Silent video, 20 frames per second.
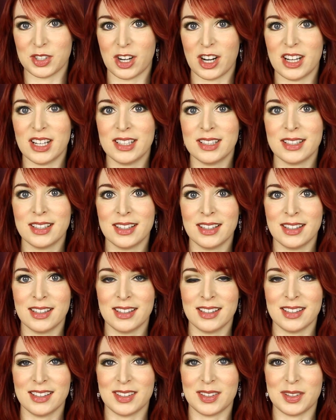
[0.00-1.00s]
draw.
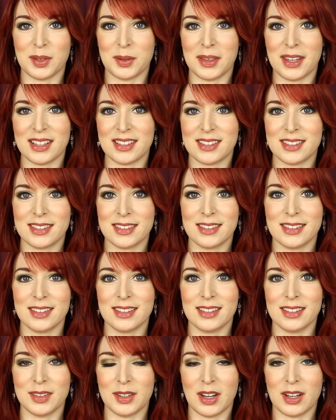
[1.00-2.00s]
So
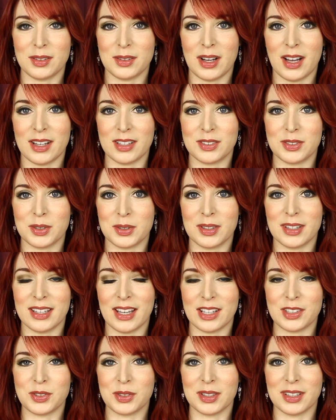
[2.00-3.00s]
I drew
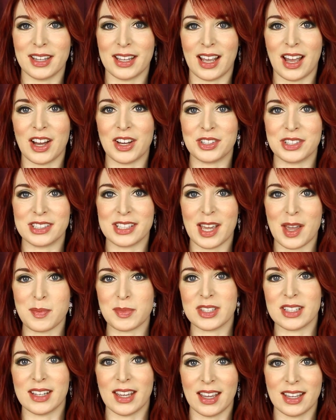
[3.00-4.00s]
it like 100
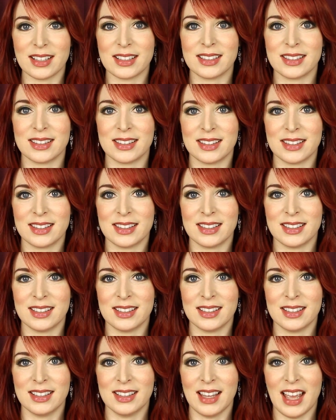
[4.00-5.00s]
times a day.
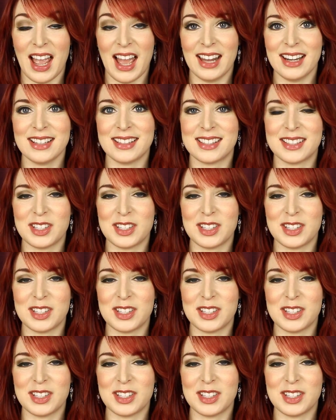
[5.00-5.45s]
and it